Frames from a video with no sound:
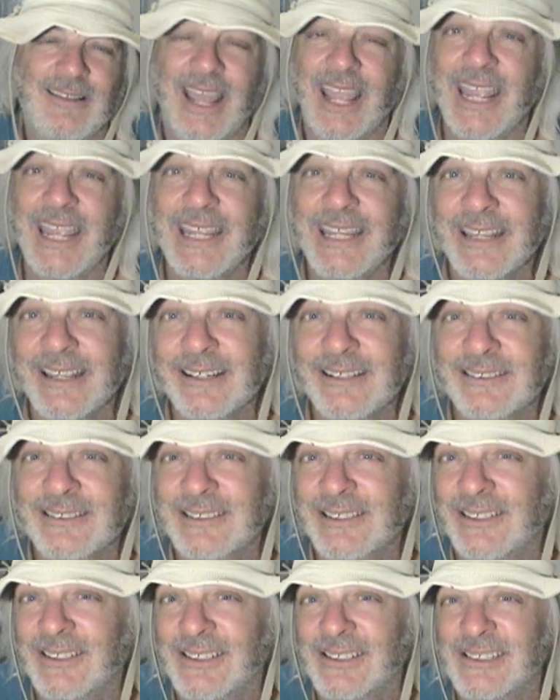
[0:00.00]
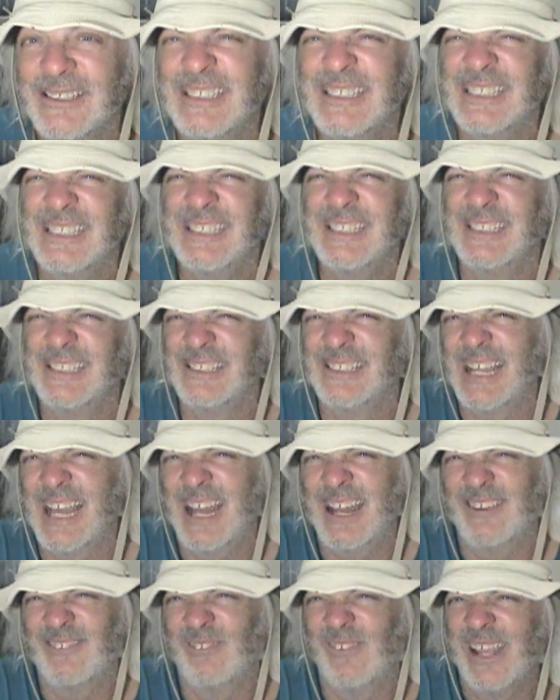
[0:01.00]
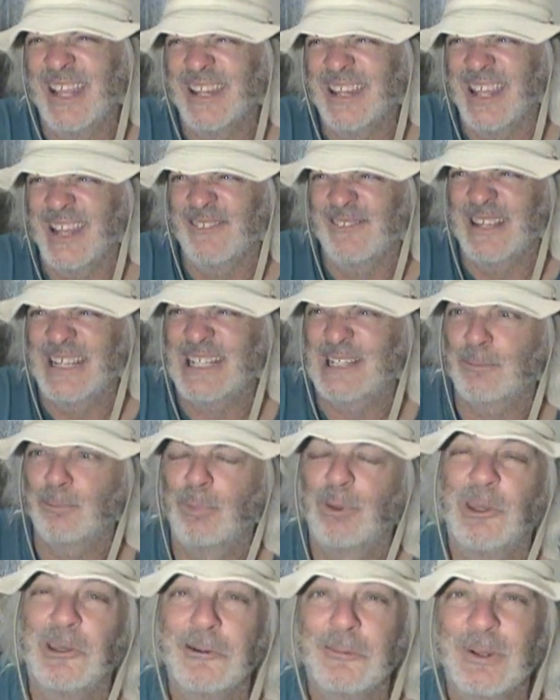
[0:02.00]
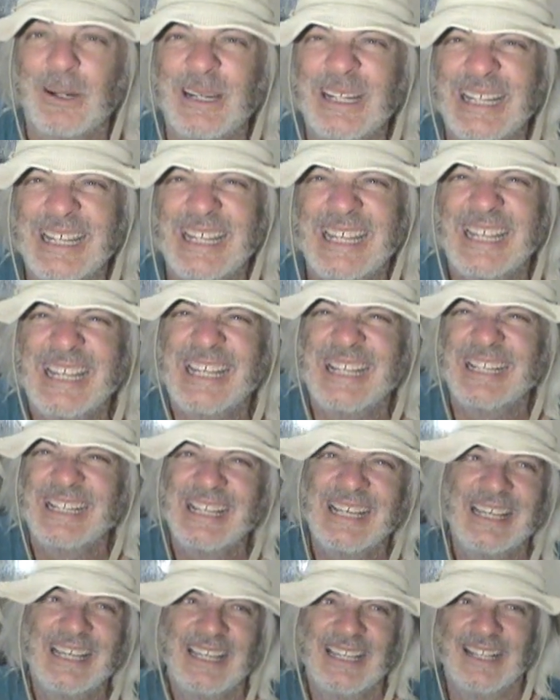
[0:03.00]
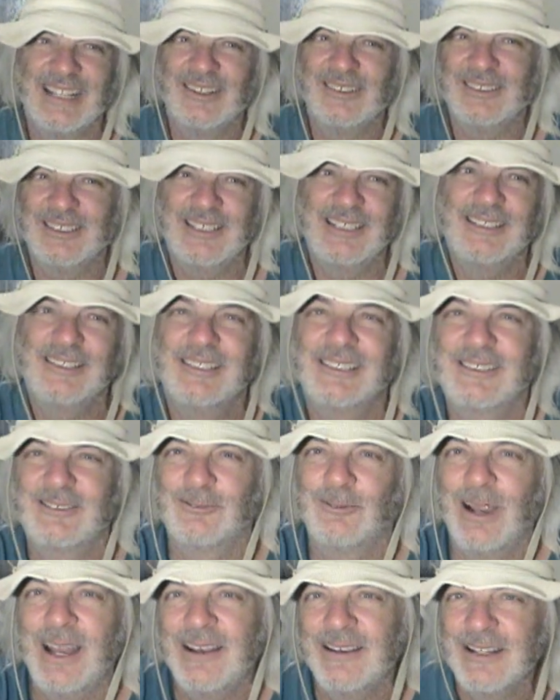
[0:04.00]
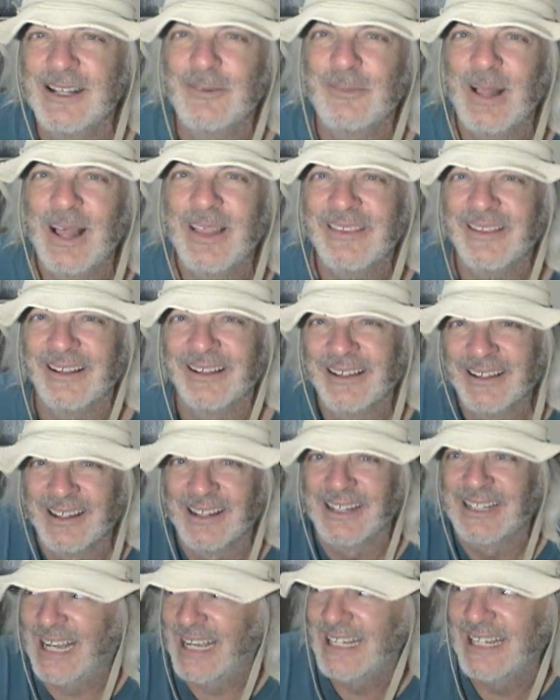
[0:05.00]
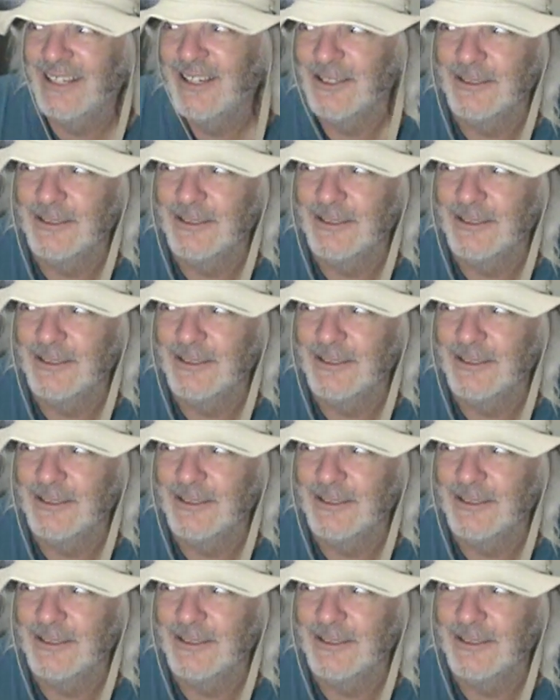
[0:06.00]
8 years old? Do you do that when they reach puberty? You just round up all the little tiny